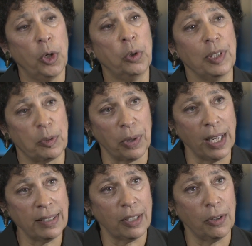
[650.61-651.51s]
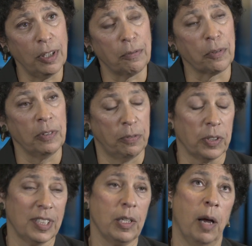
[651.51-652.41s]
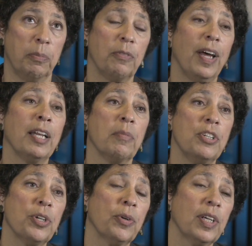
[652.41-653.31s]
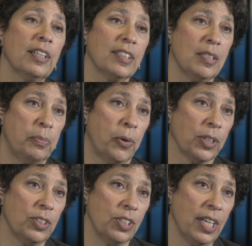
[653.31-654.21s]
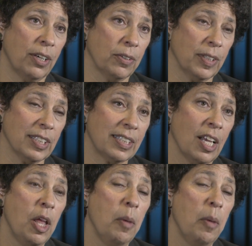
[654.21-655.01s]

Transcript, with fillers: who was prosecuted for uh, providing material support to terrorists